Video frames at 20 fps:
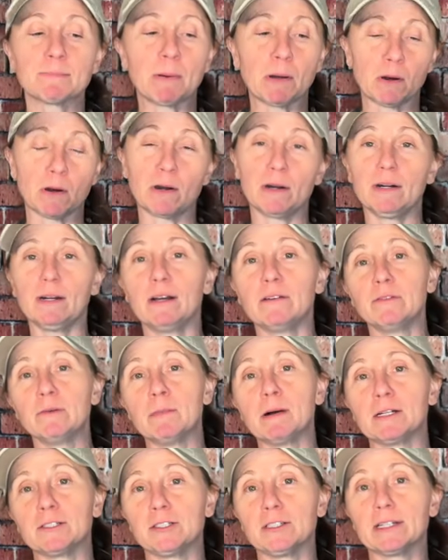part of the
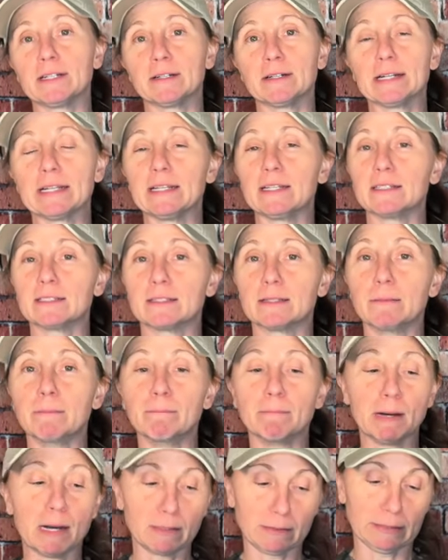modularity is the
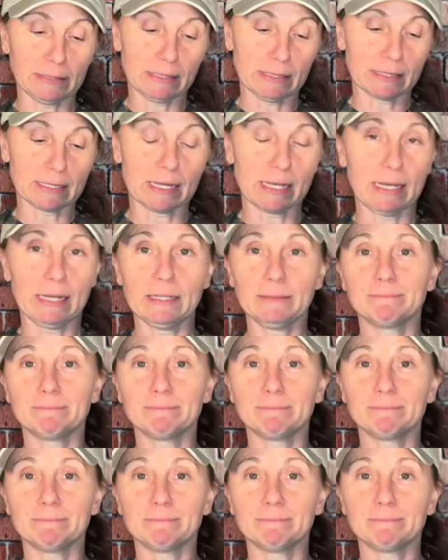MOLLE design.